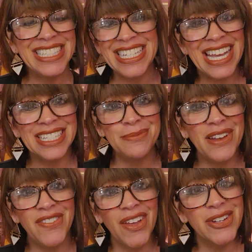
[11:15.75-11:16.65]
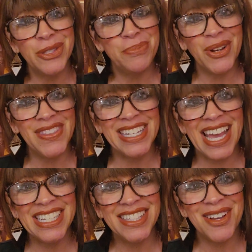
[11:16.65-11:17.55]
And today is my father's
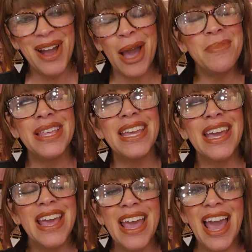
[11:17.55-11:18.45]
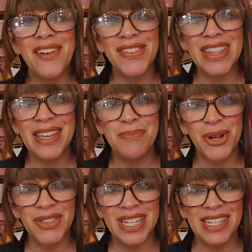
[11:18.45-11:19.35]
birthday, so happy heavenly
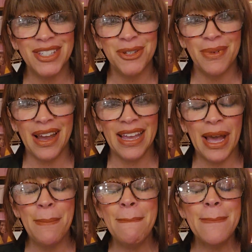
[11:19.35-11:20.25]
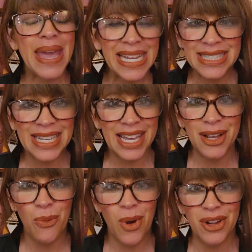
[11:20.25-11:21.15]
birthday to my
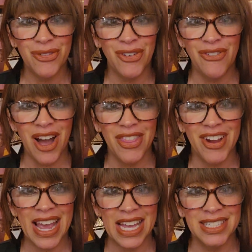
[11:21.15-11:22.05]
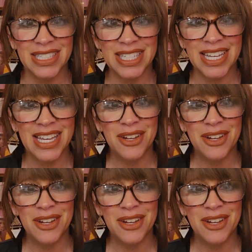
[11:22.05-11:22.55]
amazing, wonderful father, and